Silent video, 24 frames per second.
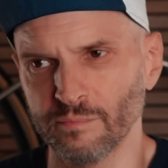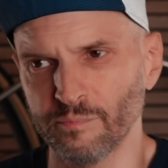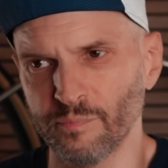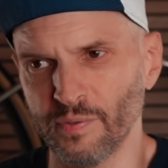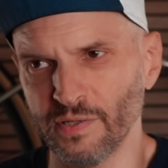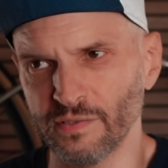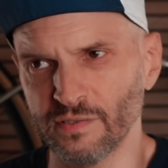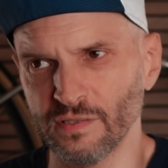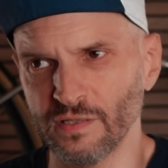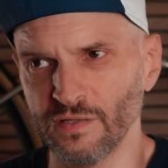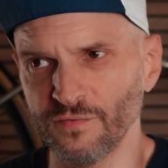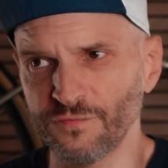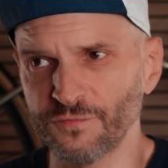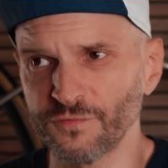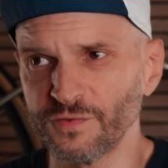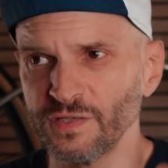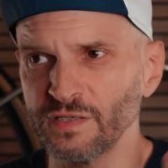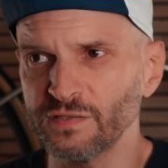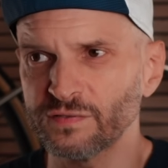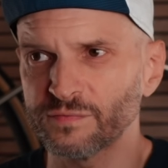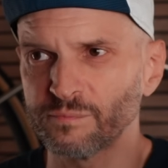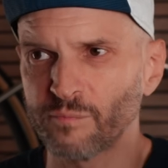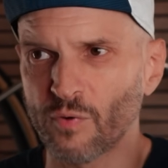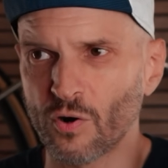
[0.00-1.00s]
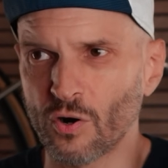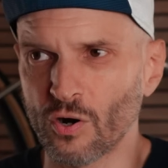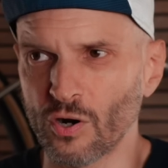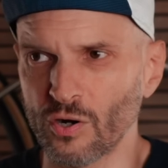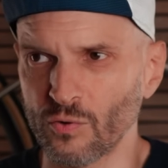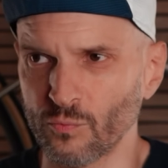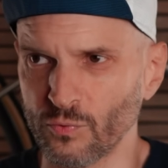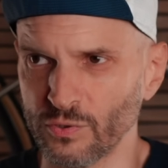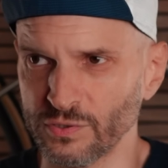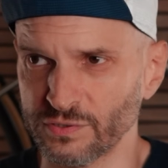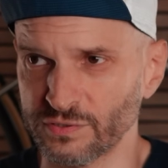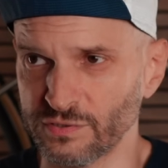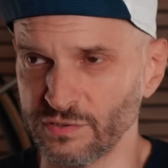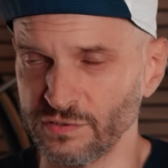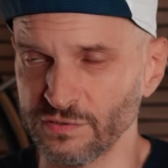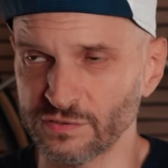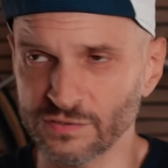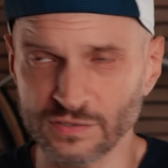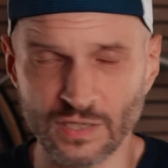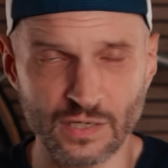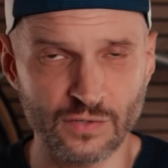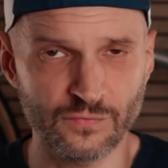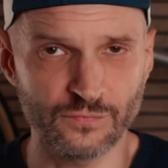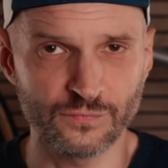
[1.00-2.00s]
But if this bar was,
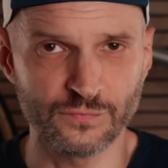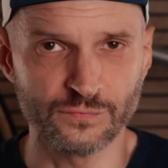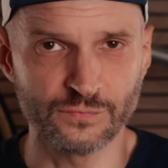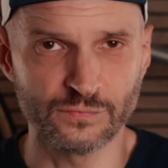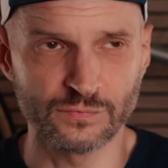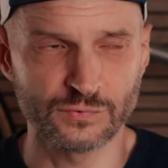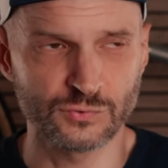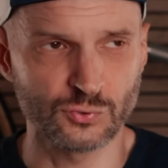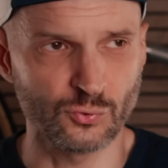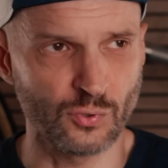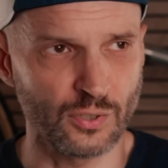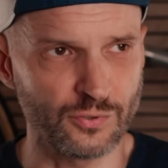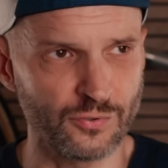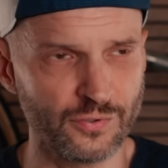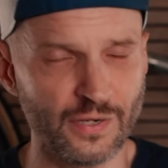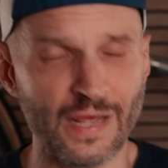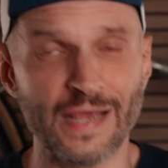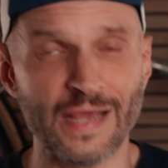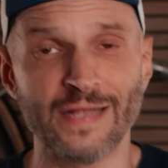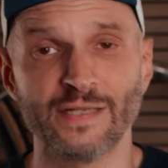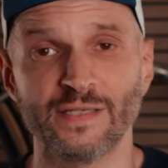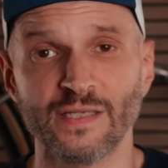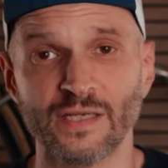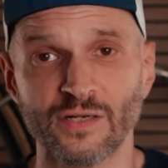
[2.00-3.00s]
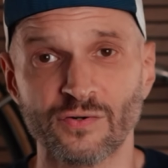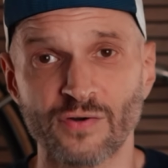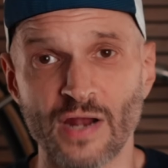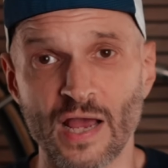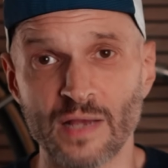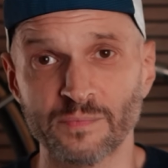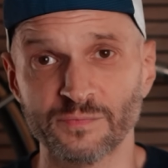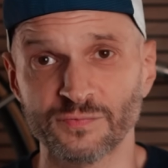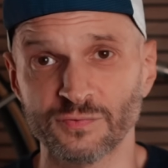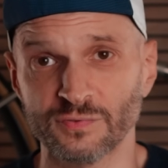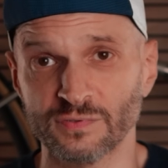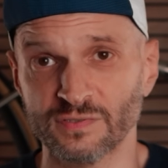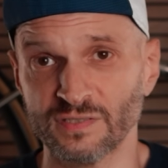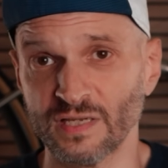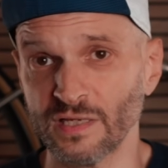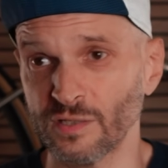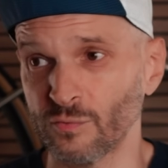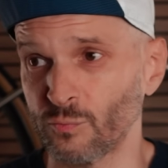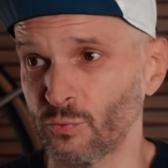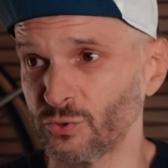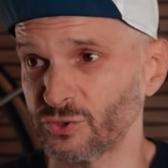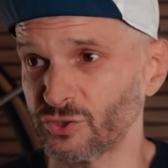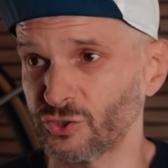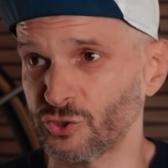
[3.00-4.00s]
instead of 218 grams, say
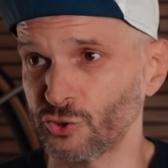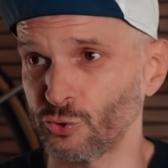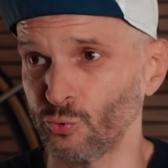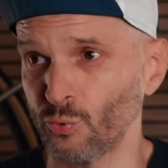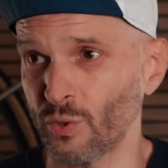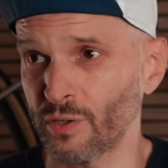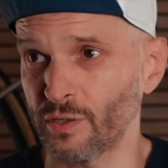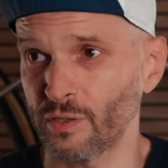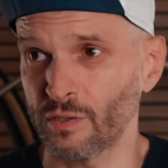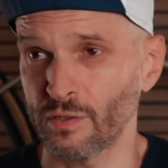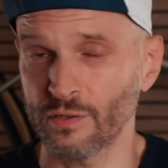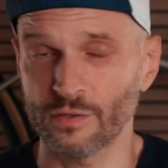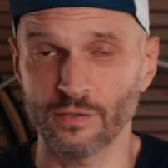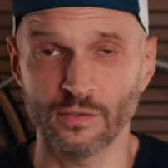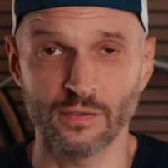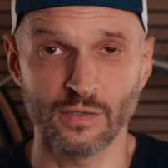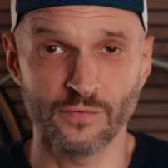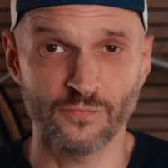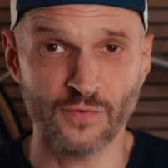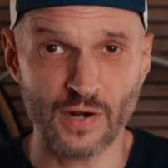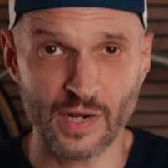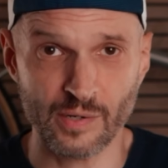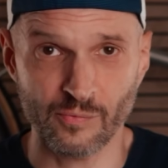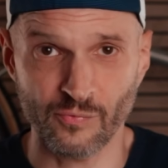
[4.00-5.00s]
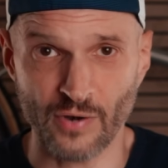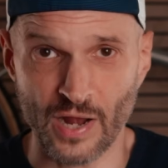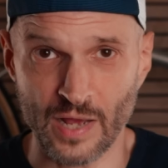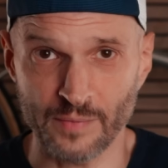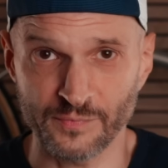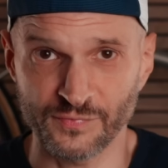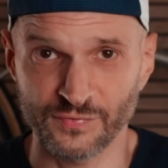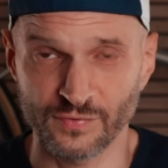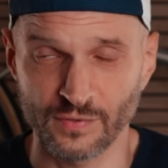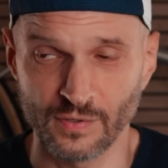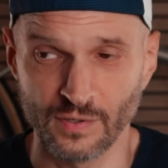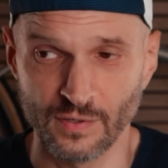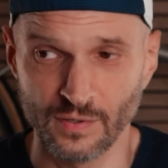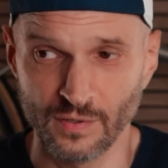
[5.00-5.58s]
it was 235 grams,